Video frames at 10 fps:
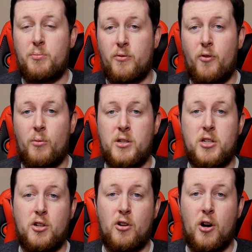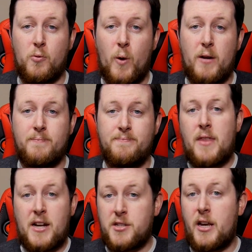the performance in your hardware.
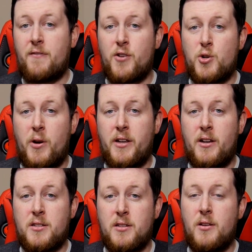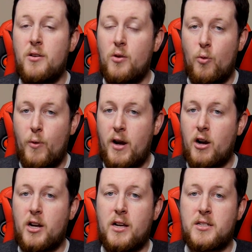Thanks again for joining us. We
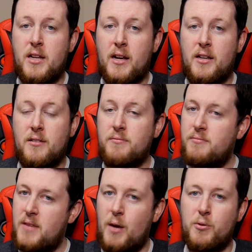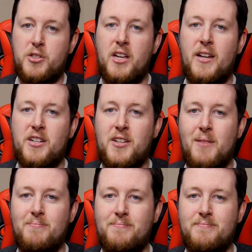are GusTech, and we'll see you next time.